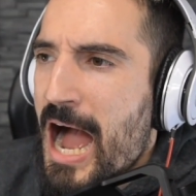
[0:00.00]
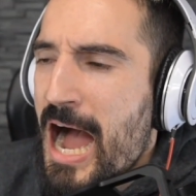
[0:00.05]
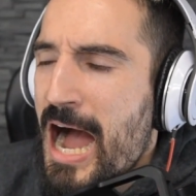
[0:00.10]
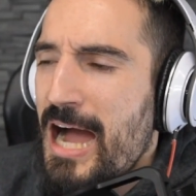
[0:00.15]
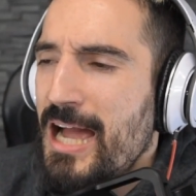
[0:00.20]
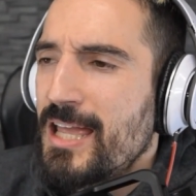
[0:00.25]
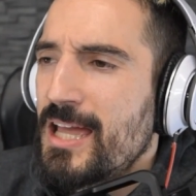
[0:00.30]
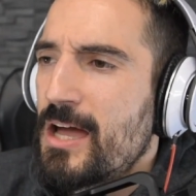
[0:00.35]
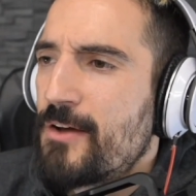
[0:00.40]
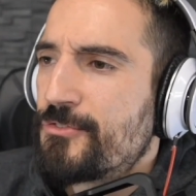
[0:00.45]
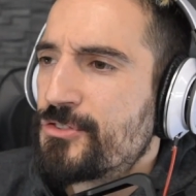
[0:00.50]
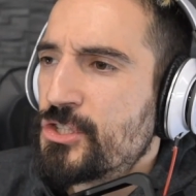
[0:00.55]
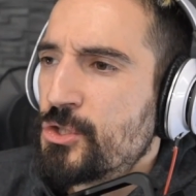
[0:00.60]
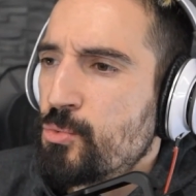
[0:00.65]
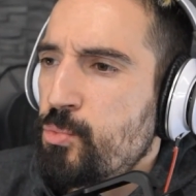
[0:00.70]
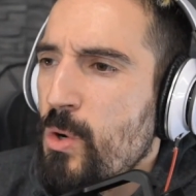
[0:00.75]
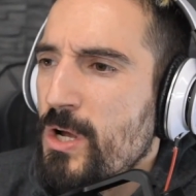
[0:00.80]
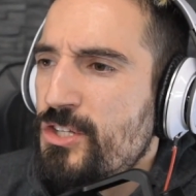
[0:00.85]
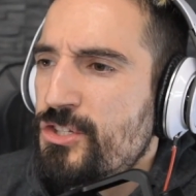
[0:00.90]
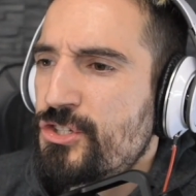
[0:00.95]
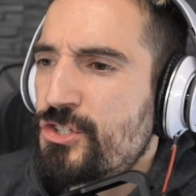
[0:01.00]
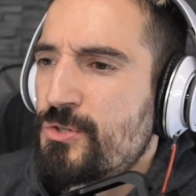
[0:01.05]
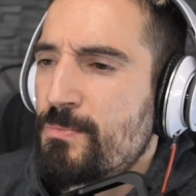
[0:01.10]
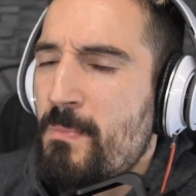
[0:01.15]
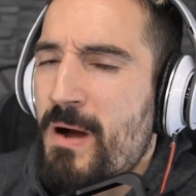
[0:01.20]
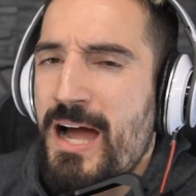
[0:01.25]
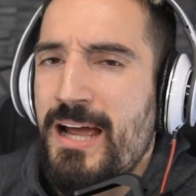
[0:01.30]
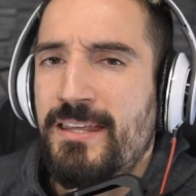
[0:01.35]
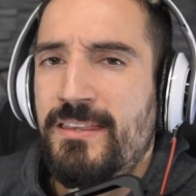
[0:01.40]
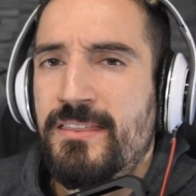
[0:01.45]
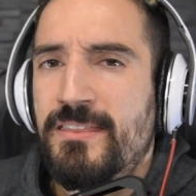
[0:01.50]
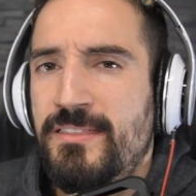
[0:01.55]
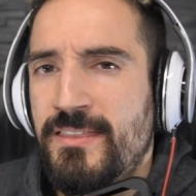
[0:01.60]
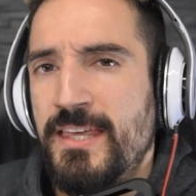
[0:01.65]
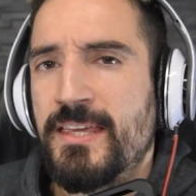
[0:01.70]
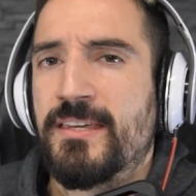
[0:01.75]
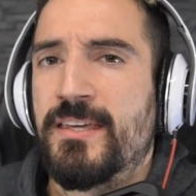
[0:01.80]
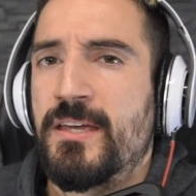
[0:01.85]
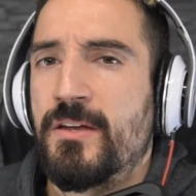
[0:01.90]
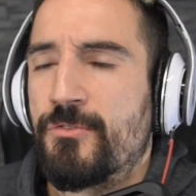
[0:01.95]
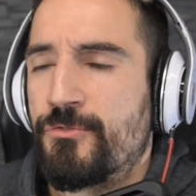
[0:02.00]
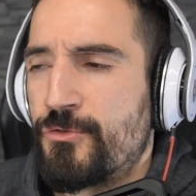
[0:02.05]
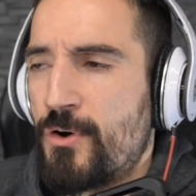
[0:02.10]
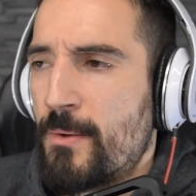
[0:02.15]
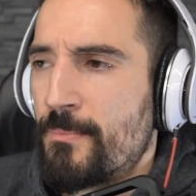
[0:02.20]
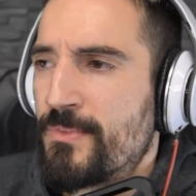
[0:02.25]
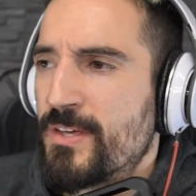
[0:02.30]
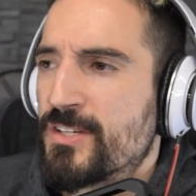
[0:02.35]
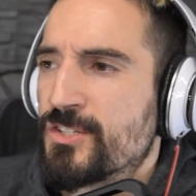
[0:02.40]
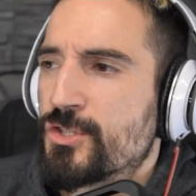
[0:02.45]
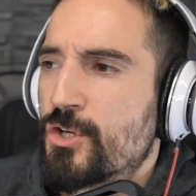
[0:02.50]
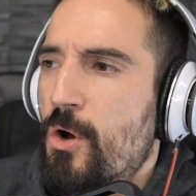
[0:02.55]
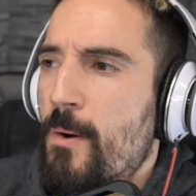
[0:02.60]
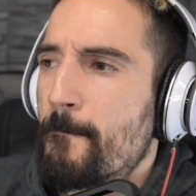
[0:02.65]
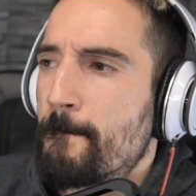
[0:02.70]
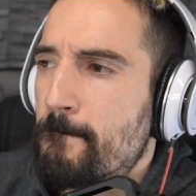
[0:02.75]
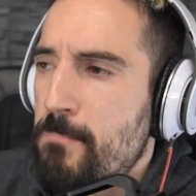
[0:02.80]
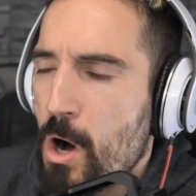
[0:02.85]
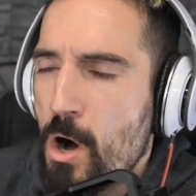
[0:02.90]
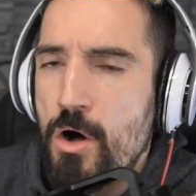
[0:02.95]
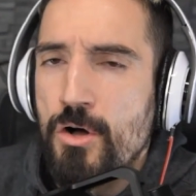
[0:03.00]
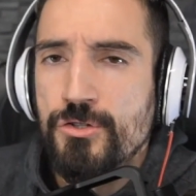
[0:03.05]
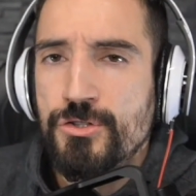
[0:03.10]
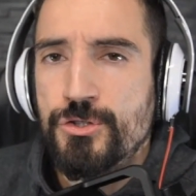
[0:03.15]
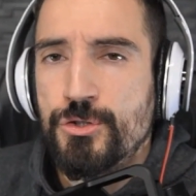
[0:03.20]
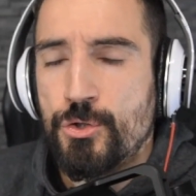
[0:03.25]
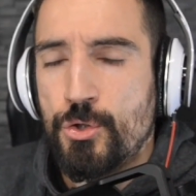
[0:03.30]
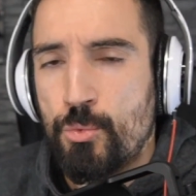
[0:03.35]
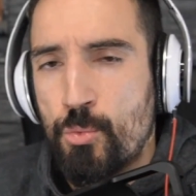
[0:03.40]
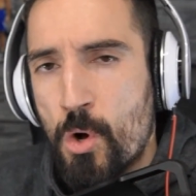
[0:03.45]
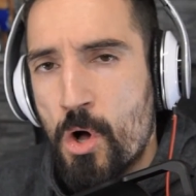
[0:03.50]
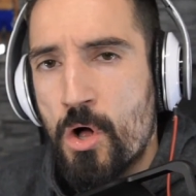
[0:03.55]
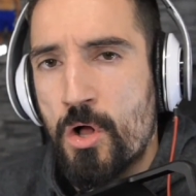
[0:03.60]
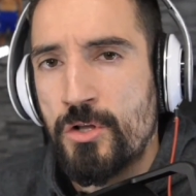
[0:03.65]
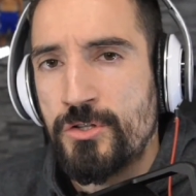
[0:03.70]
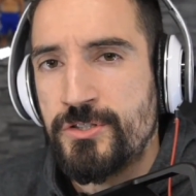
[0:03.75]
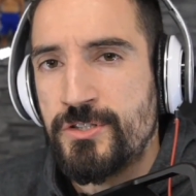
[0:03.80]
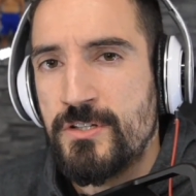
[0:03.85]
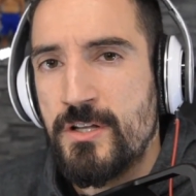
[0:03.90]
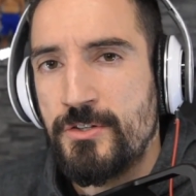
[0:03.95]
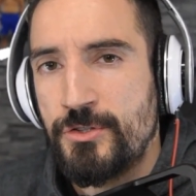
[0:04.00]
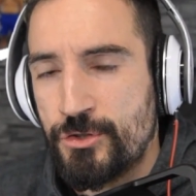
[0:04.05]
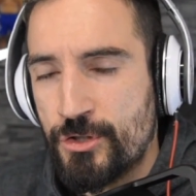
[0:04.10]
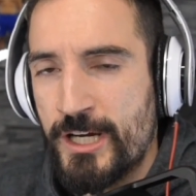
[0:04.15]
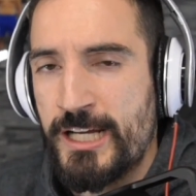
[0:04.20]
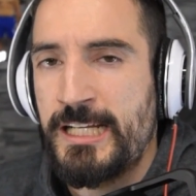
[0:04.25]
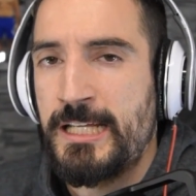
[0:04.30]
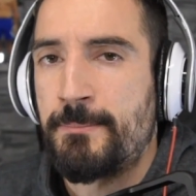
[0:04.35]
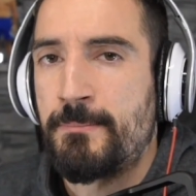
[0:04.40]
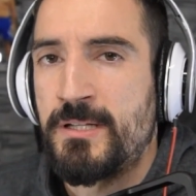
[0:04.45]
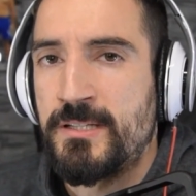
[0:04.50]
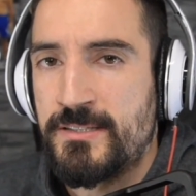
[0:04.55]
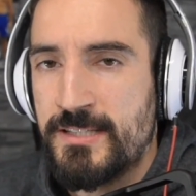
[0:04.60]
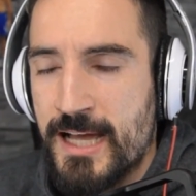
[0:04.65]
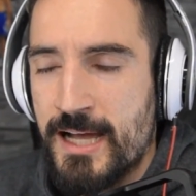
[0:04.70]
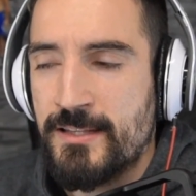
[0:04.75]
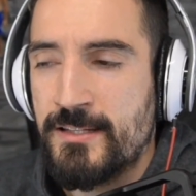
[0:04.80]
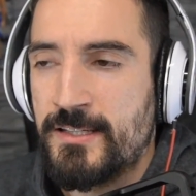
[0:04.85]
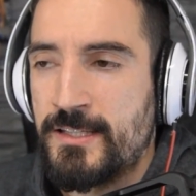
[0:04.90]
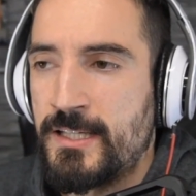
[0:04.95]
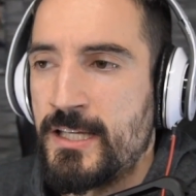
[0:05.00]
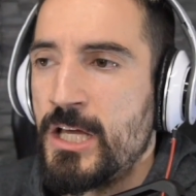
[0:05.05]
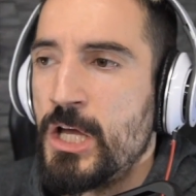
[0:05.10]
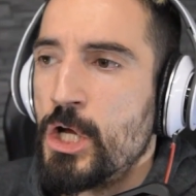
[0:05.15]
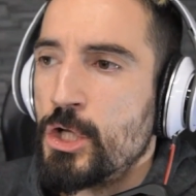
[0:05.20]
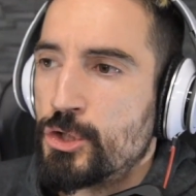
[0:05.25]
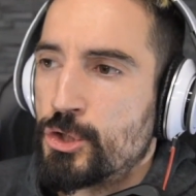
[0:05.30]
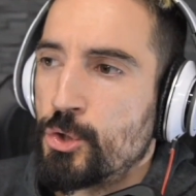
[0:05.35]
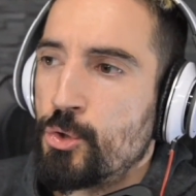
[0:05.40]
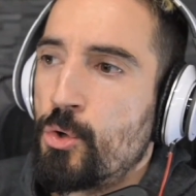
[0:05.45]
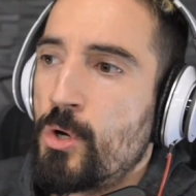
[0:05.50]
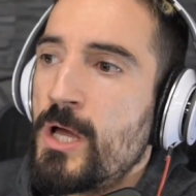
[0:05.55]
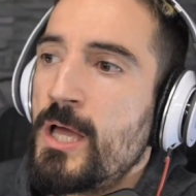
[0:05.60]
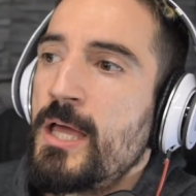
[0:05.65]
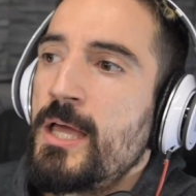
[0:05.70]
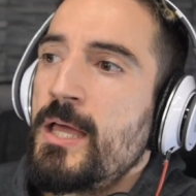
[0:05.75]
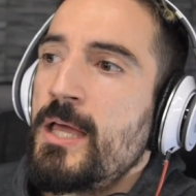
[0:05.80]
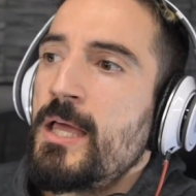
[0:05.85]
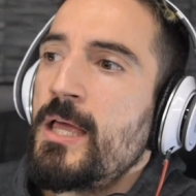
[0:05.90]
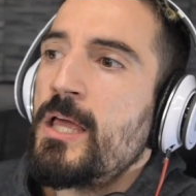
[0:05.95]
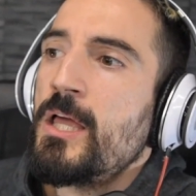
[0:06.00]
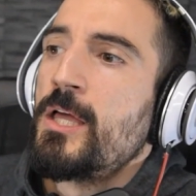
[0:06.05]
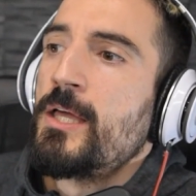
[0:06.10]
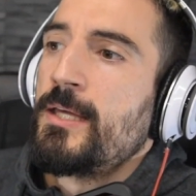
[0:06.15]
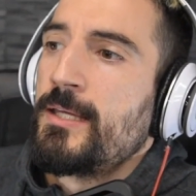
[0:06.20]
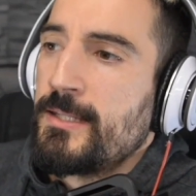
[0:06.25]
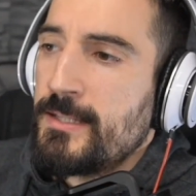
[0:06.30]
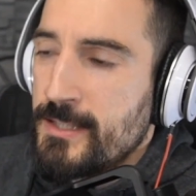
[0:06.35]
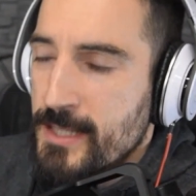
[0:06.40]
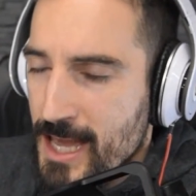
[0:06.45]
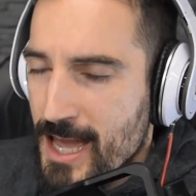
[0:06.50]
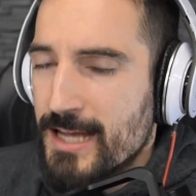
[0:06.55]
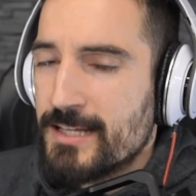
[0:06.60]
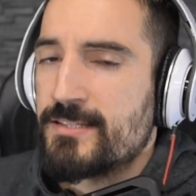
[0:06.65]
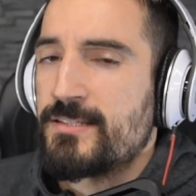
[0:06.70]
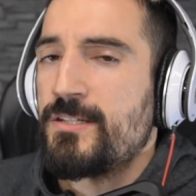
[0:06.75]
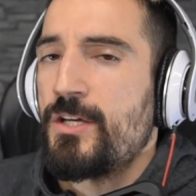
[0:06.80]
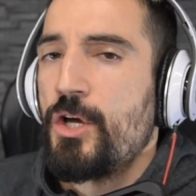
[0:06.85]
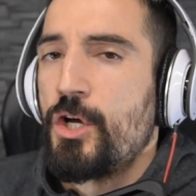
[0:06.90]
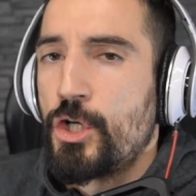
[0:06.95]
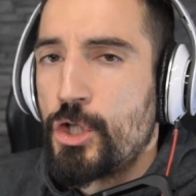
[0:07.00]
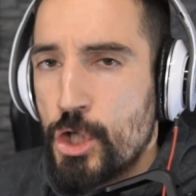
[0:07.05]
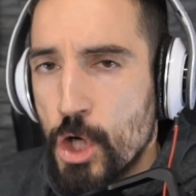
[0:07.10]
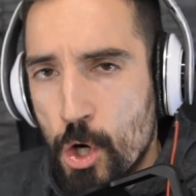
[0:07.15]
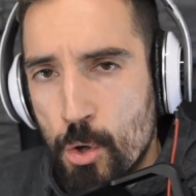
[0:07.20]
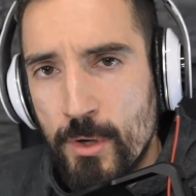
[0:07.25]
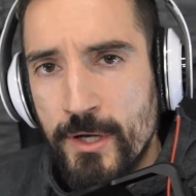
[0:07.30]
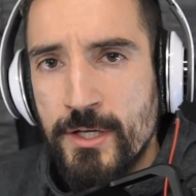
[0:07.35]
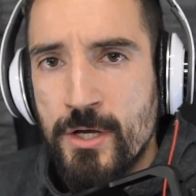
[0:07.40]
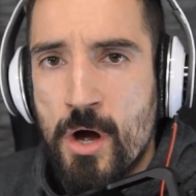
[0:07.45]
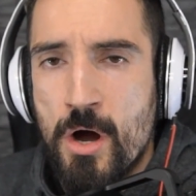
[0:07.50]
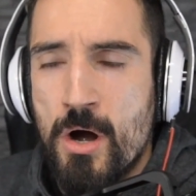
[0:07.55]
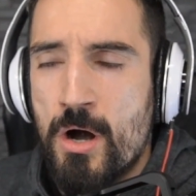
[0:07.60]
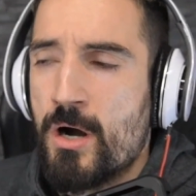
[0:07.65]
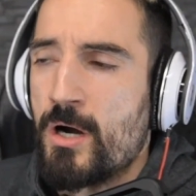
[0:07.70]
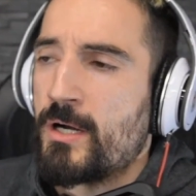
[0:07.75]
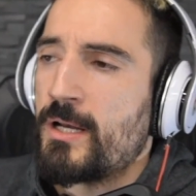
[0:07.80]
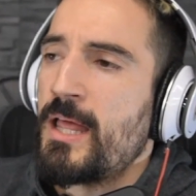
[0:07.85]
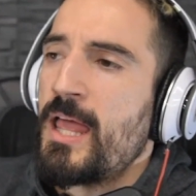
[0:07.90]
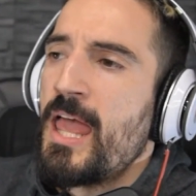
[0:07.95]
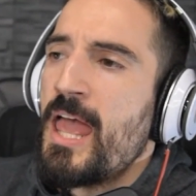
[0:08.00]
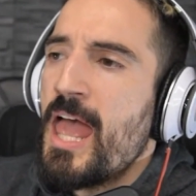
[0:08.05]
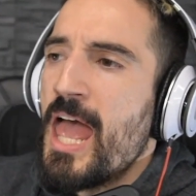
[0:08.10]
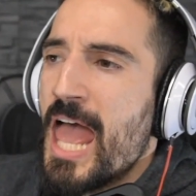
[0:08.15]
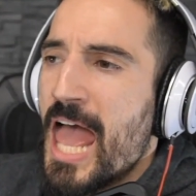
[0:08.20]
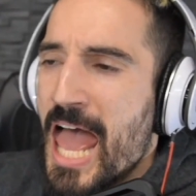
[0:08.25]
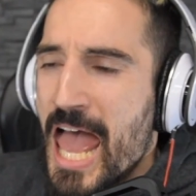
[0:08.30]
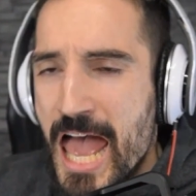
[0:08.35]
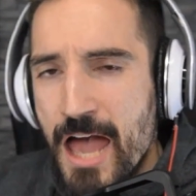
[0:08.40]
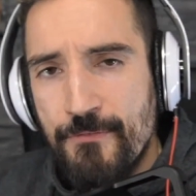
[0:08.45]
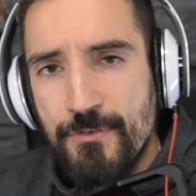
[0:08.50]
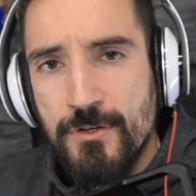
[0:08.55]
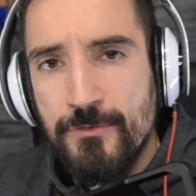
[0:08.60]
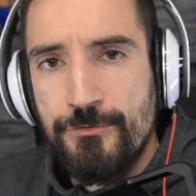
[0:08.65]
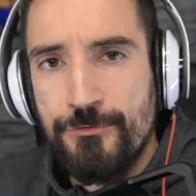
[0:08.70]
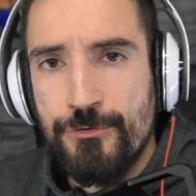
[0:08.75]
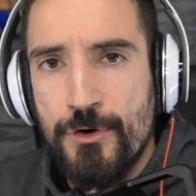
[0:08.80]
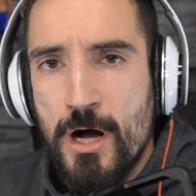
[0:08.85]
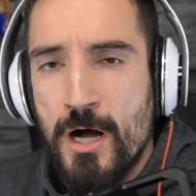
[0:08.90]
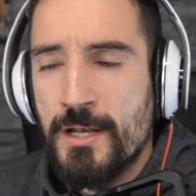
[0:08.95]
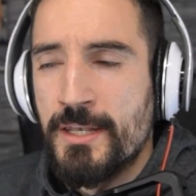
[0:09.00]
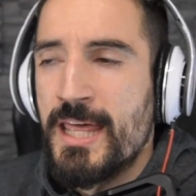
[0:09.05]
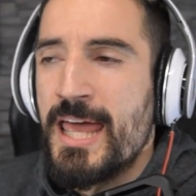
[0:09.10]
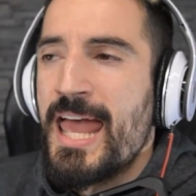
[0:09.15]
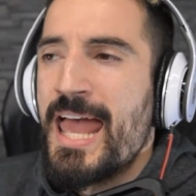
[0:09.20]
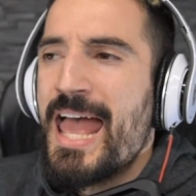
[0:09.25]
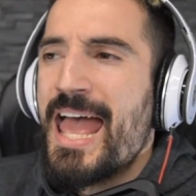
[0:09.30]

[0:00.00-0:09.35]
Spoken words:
I have switched my thinking from this balls to the walls training mentality to, yes, going hard, having fun,